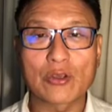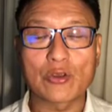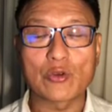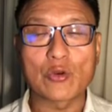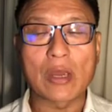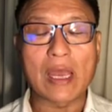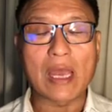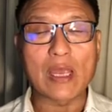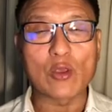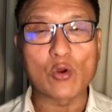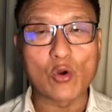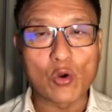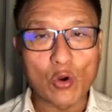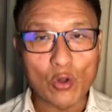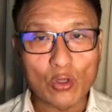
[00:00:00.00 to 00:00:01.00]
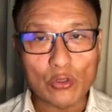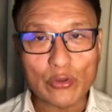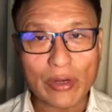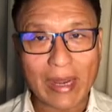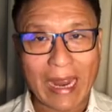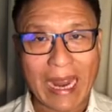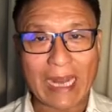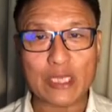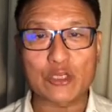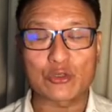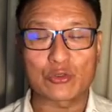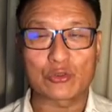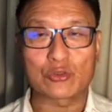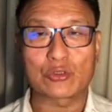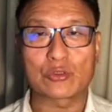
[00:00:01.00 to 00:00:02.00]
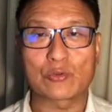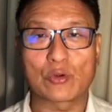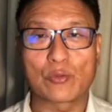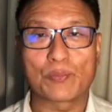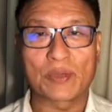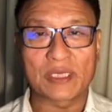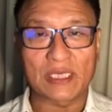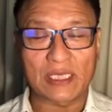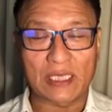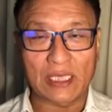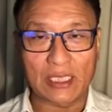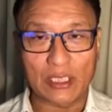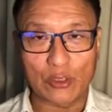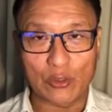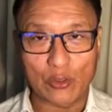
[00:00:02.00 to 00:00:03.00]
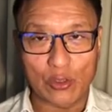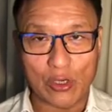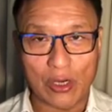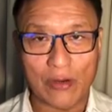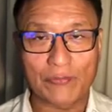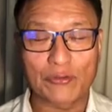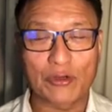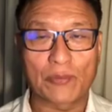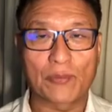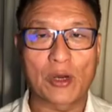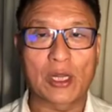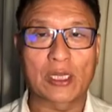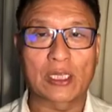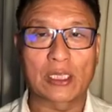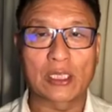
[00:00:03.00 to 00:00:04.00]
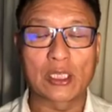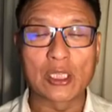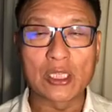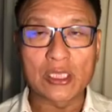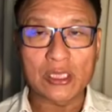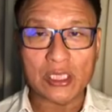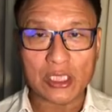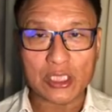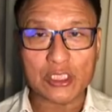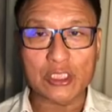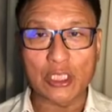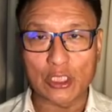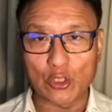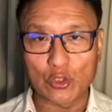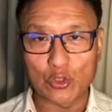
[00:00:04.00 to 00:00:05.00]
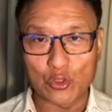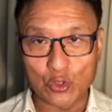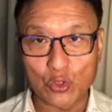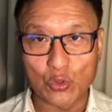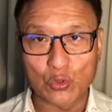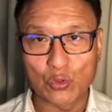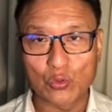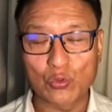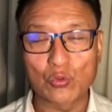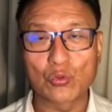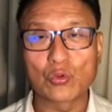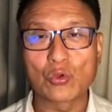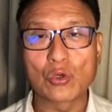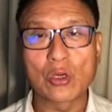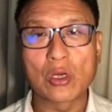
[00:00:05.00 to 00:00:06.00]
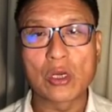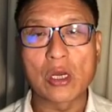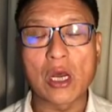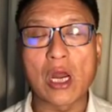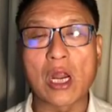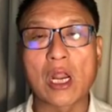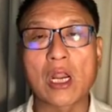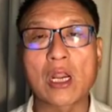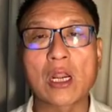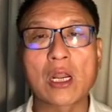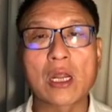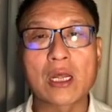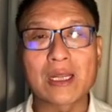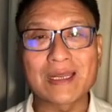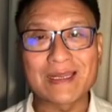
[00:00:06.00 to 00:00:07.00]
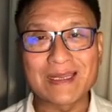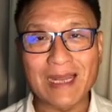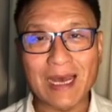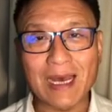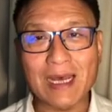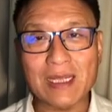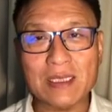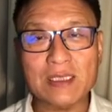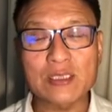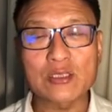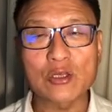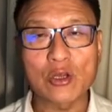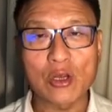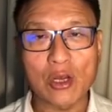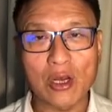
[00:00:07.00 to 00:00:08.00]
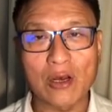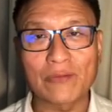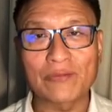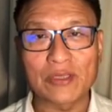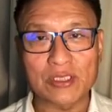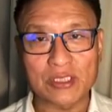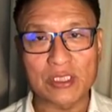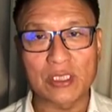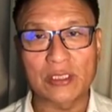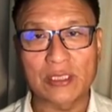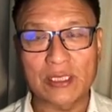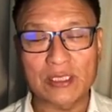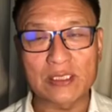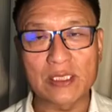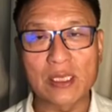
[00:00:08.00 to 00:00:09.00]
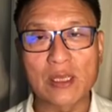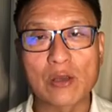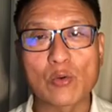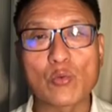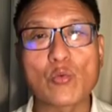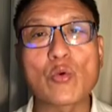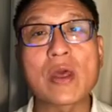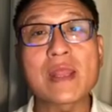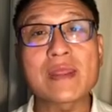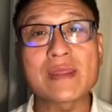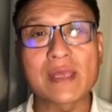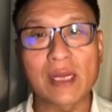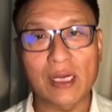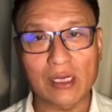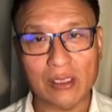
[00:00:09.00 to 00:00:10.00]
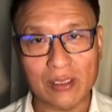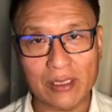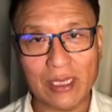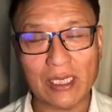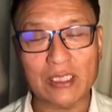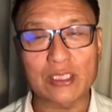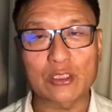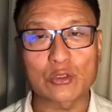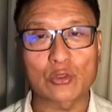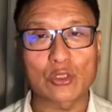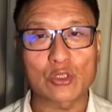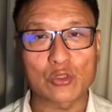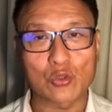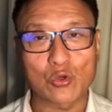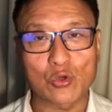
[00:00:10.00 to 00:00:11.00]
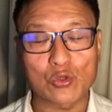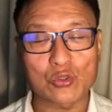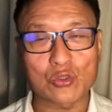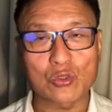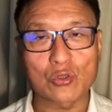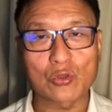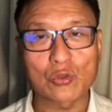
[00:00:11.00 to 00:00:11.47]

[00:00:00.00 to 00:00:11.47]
your all your actions, particularly of your body, things that you do, are dance of the stillness when they are connected to the source.